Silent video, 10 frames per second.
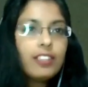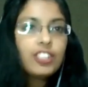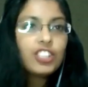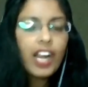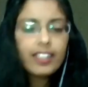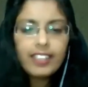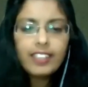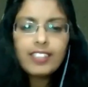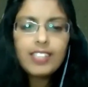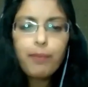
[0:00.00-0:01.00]
started
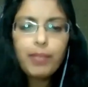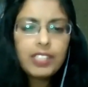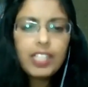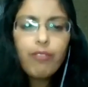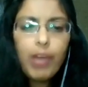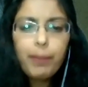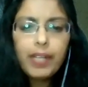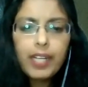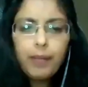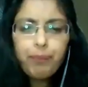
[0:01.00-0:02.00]
this amazing
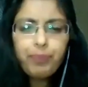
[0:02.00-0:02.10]
webinar.